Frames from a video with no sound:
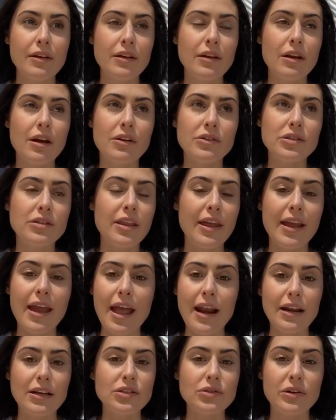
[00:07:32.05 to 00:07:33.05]
you know, like
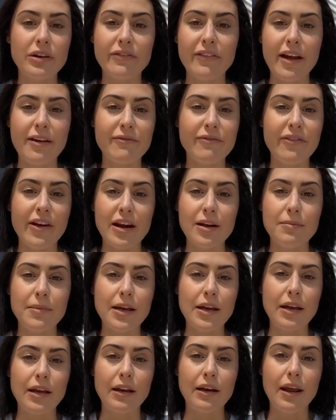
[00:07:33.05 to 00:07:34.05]
any sort of
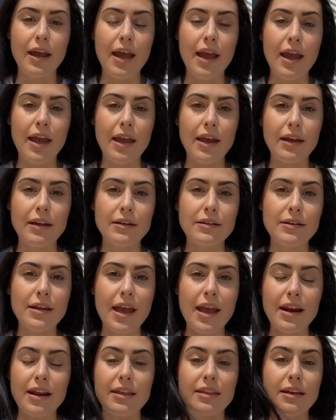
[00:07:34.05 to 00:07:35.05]
amphetamine and
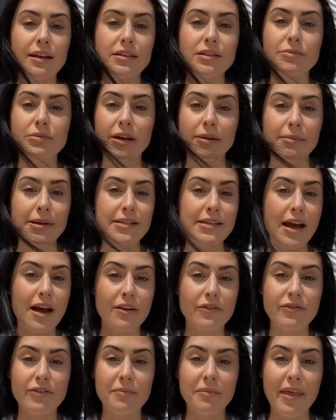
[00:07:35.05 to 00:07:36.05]
anything to bring me
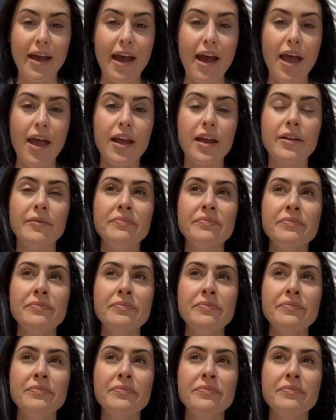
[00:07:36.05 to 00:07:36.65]
down from that.